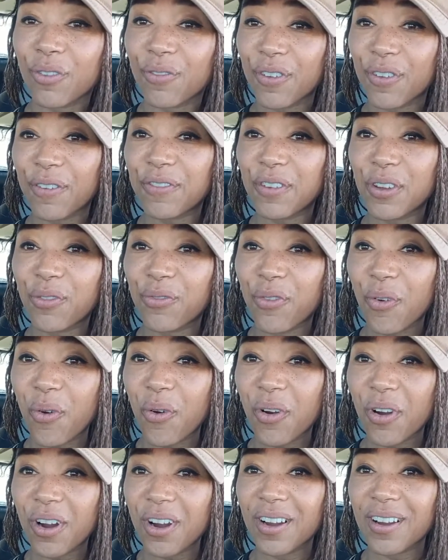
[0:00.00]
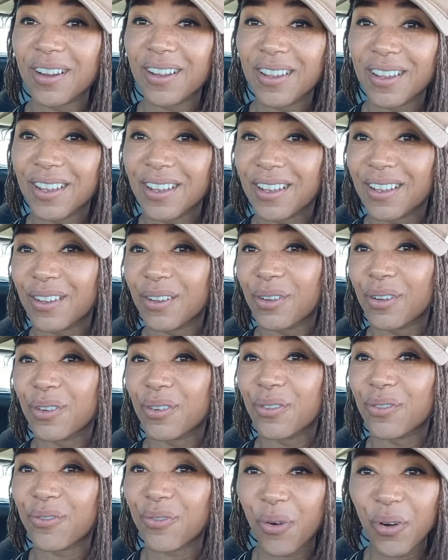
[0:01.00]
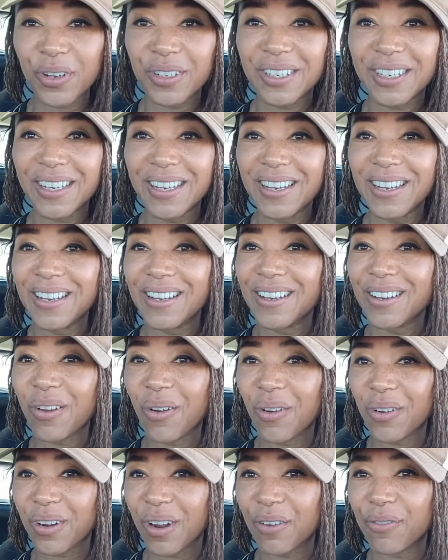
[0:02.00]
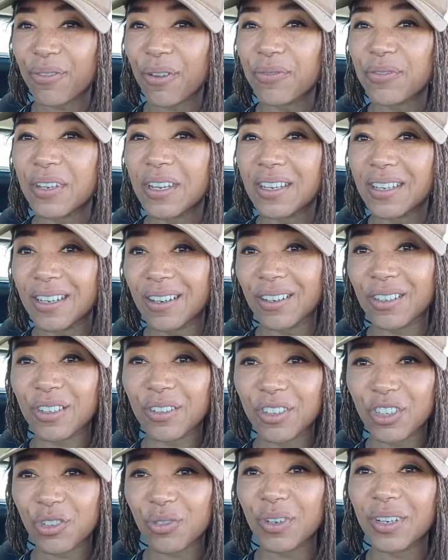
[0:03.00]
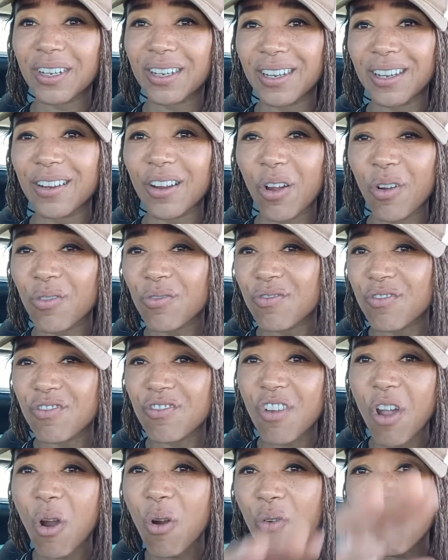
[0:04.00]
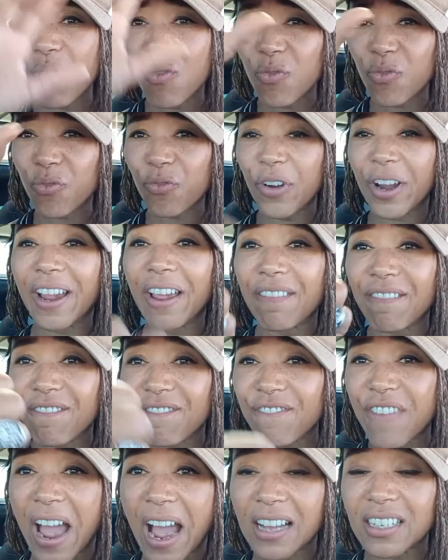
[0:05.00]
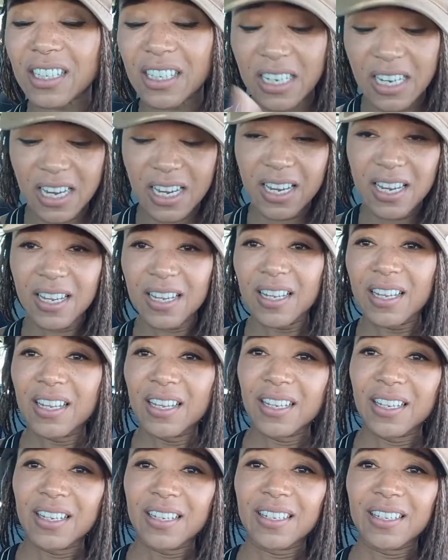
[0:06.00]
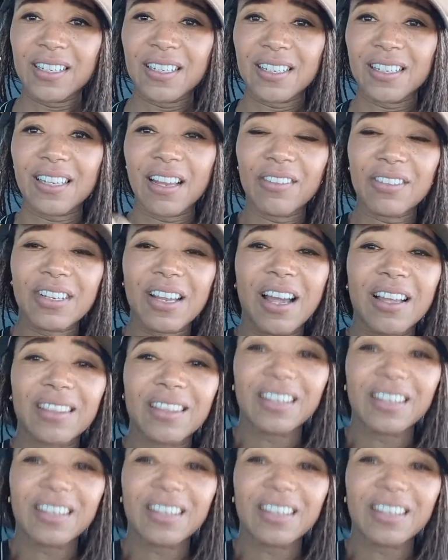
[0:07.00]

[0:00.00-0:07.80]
54, 14, going on 15 years of strict keto, no freaking fasting. Steph's got